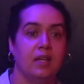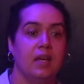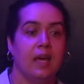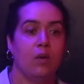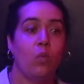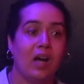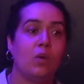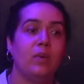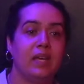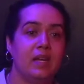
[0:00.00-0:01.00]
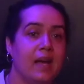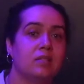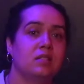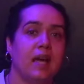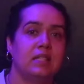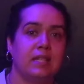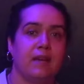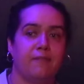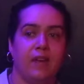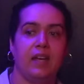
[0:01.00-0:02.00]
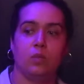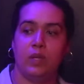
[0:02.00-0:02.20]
And while we can exercise that faith,